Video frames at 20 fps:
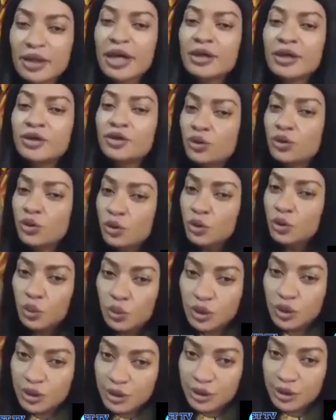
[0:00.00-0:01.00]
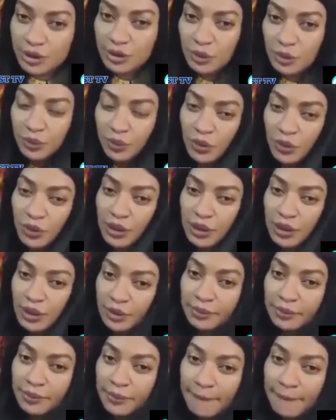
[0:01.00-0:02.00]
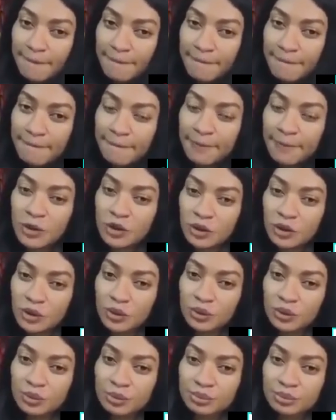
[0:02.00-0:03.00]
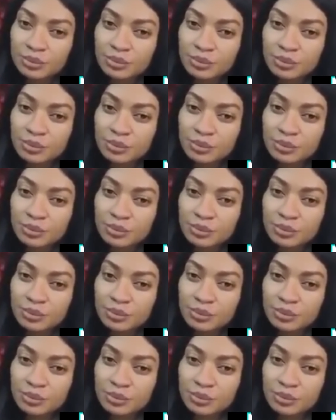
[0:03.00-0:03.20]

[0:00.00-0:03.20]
I do not wish this upon them. You know,